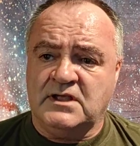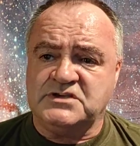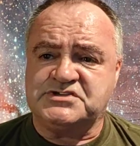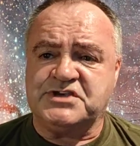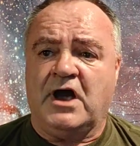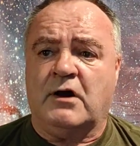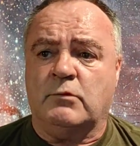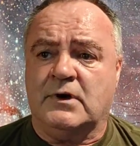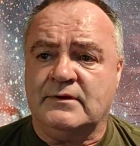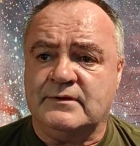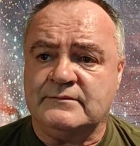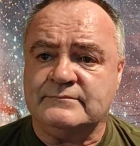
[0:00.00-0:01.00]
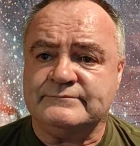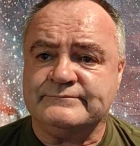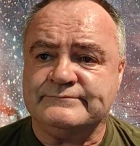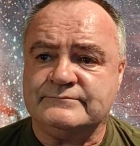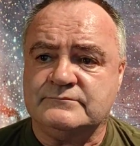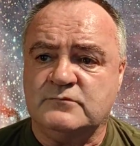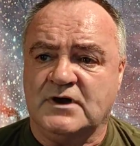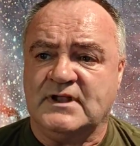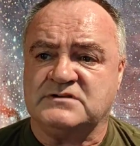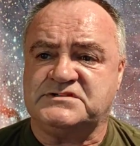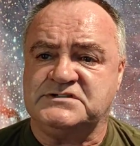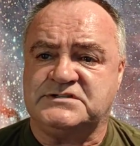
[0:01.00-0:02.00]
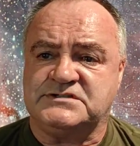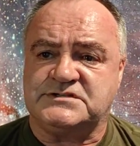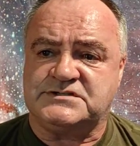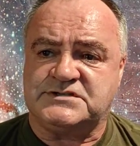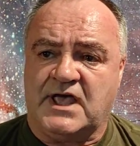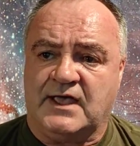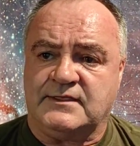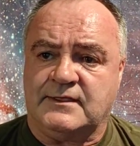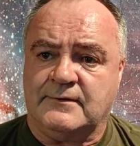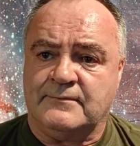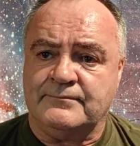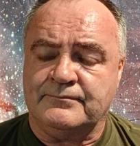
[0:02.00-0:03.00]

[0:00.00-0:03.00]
So, what else is there to say?